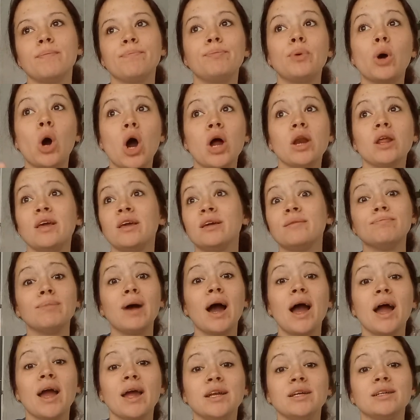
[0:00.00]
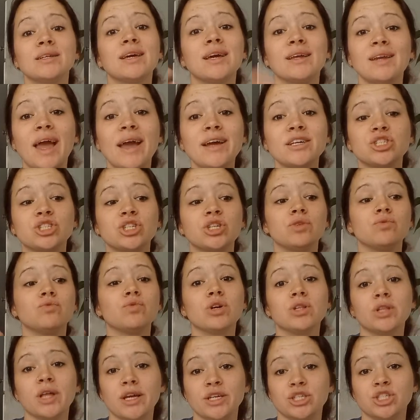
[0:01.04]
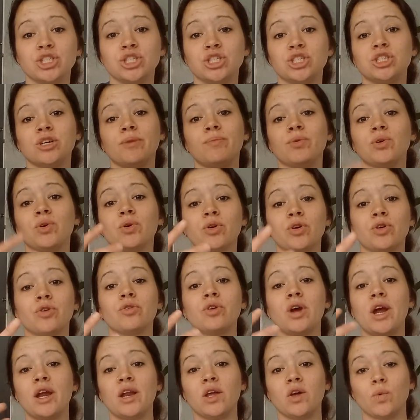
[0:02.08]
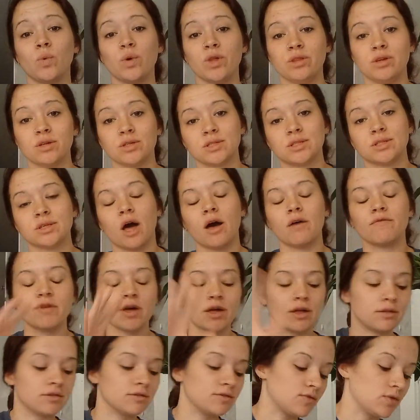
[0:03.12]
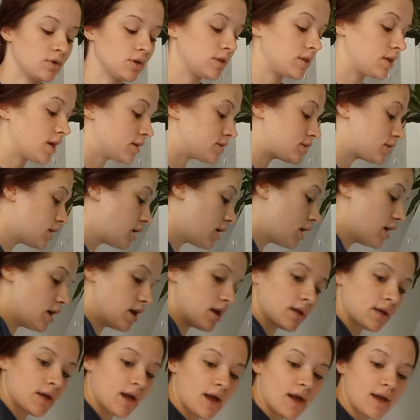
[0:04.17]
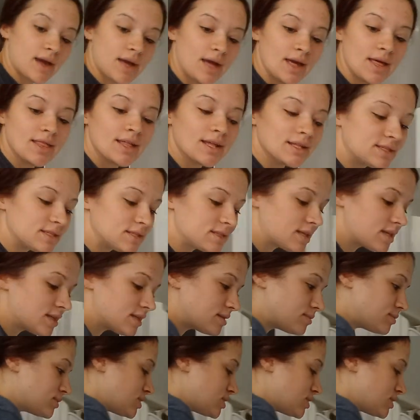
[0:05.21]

body, mind, connection, relationship you're creating with yourself. Yes. Okay, that's as